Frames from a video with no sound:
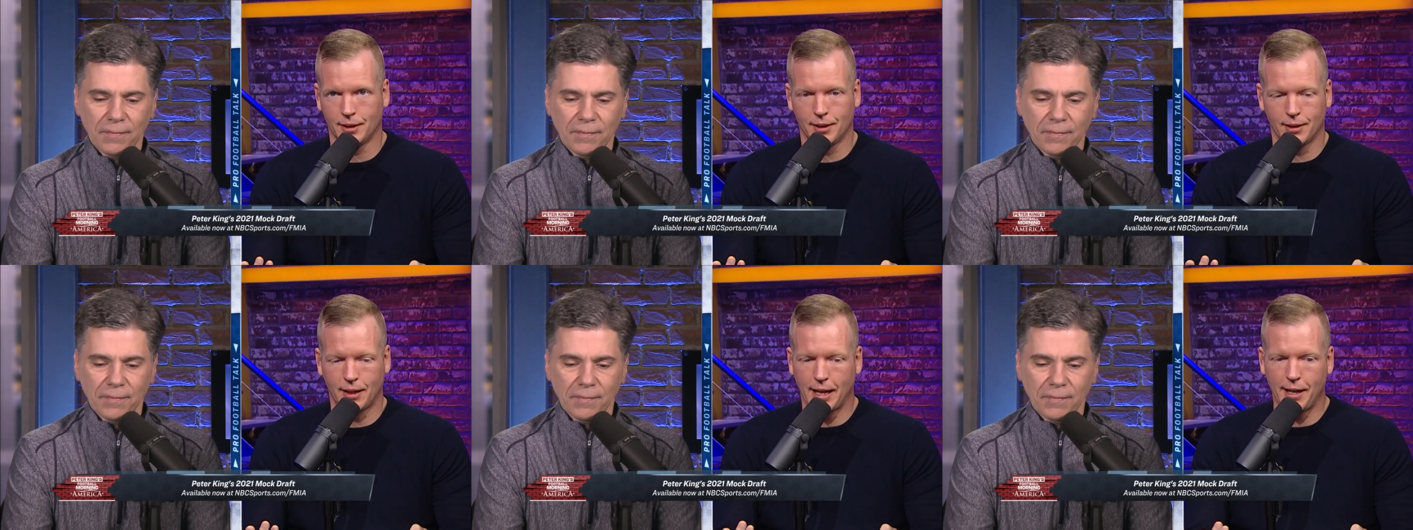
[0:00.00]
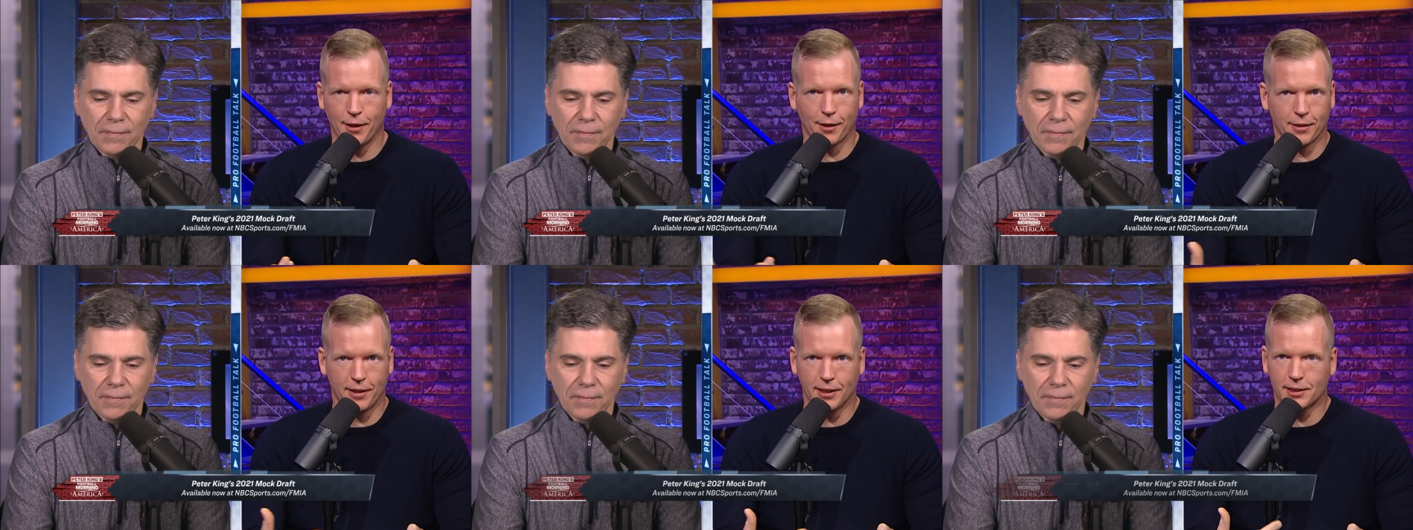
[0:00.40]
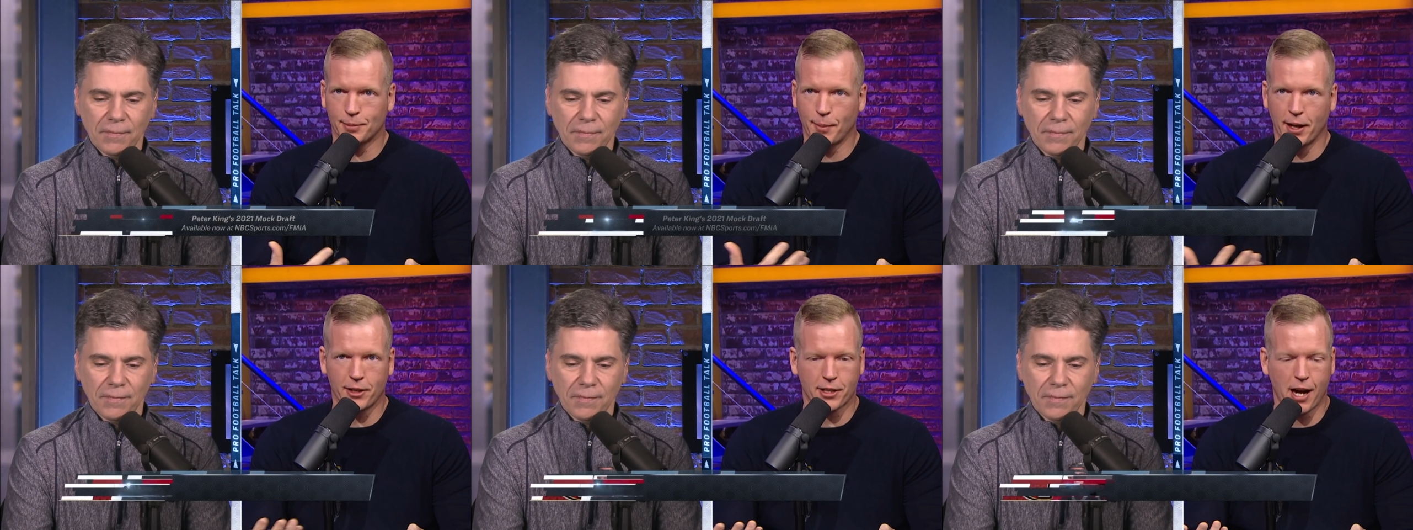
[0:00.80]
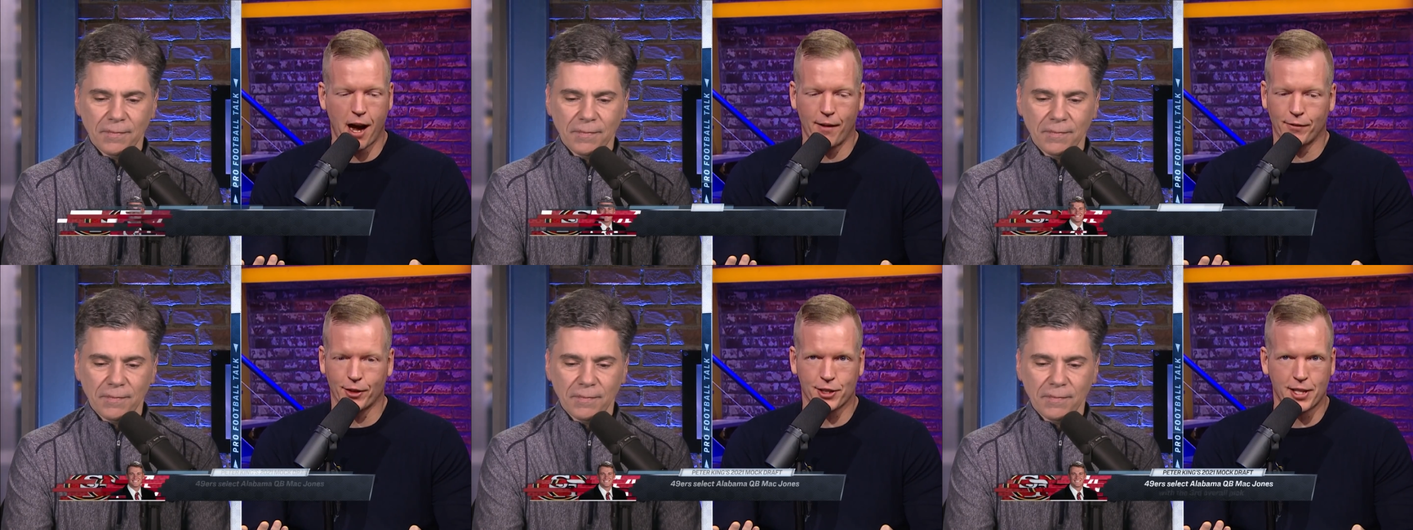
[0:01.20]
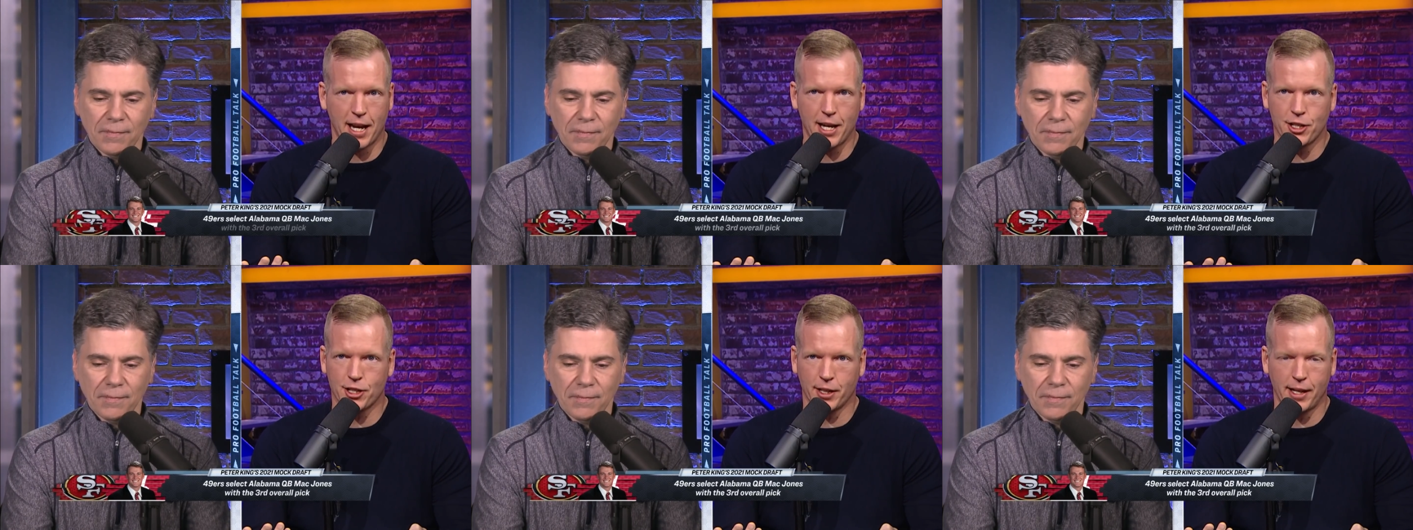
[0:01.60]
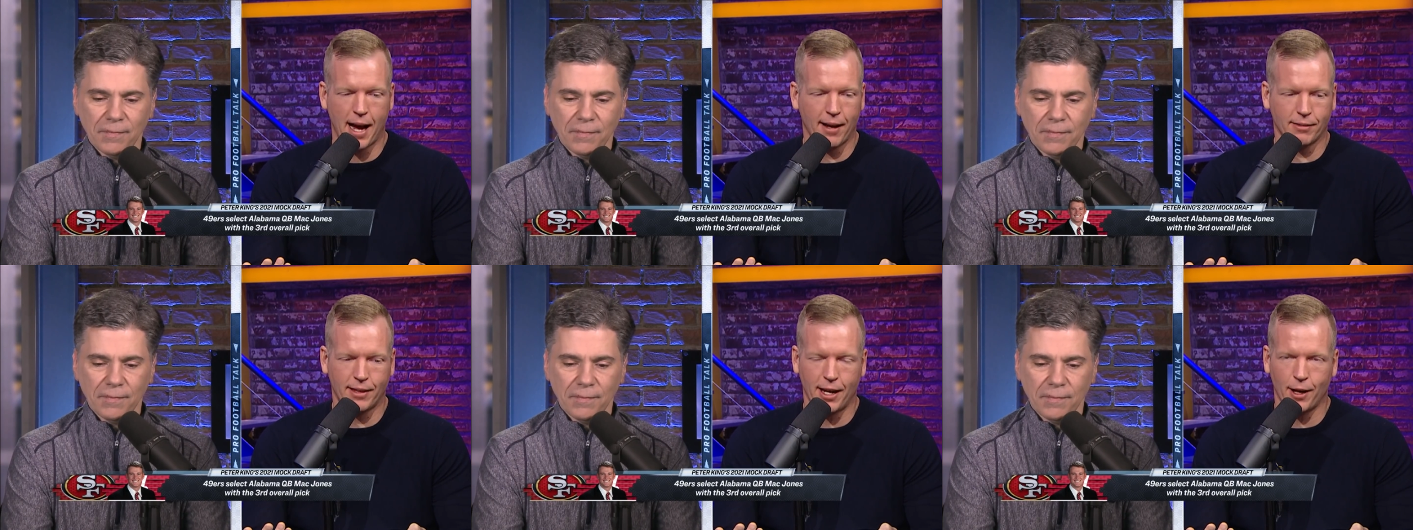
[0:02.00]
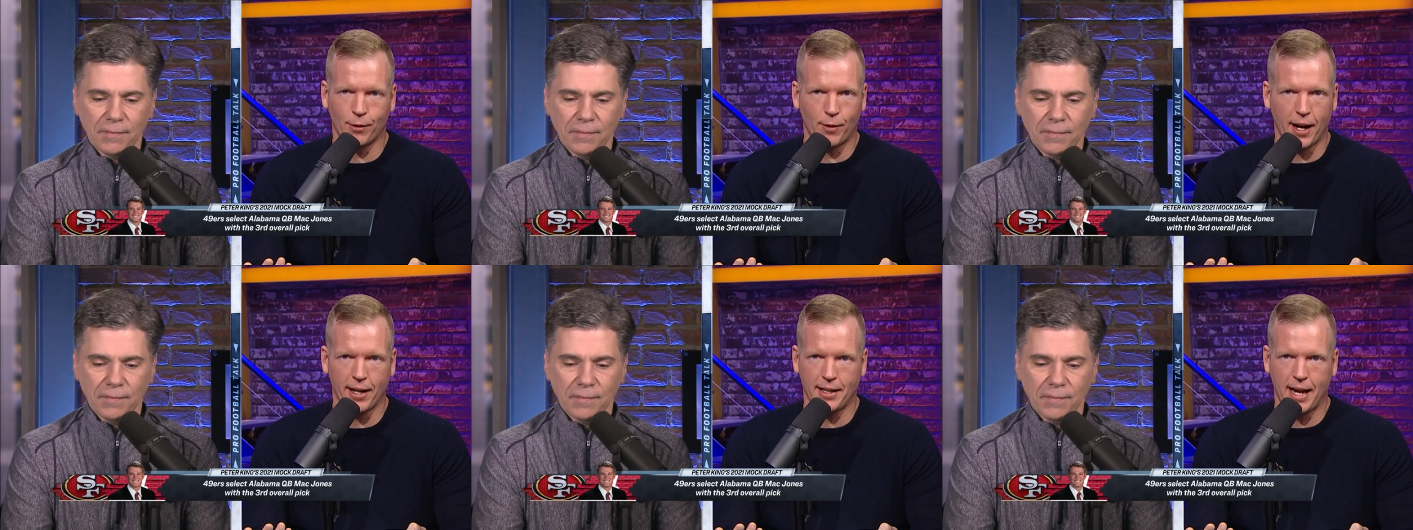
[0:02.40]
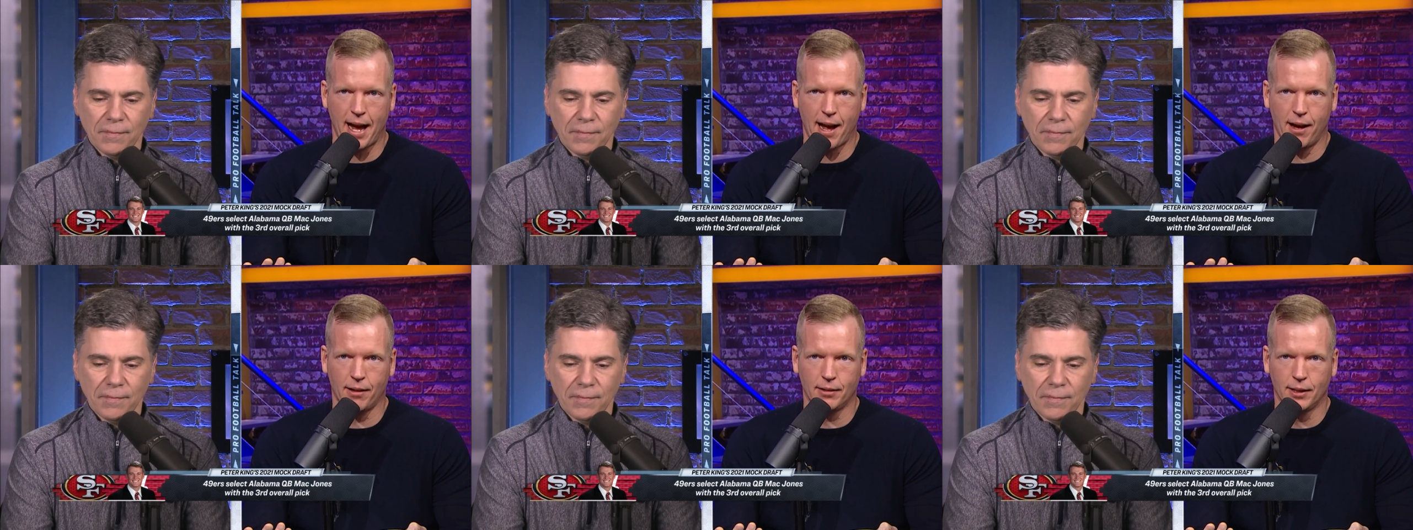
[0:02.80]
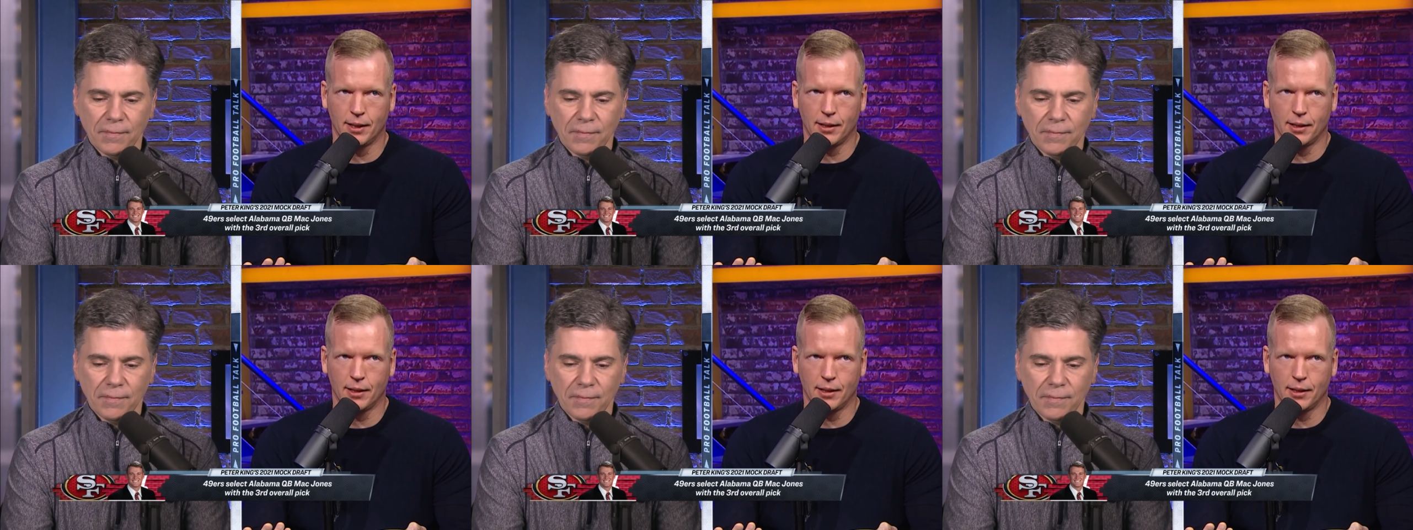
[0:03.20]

Speaker 1: hear this much conversation out there right now